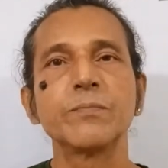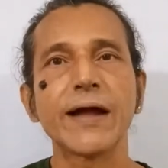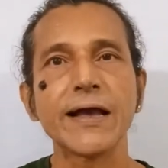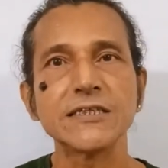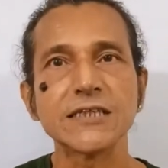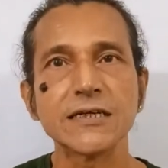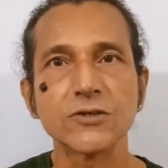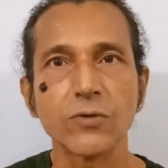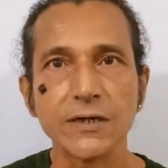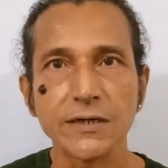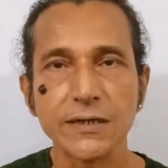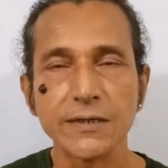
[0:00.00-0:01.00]
price and
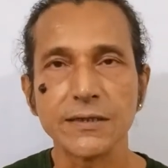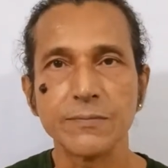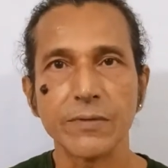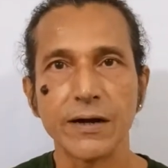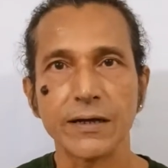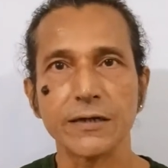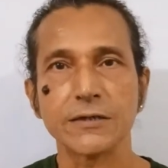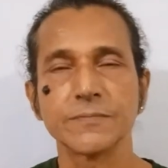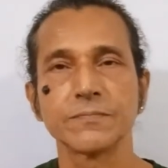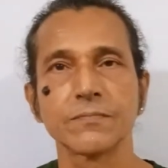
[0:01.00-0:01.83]
quantity in the market.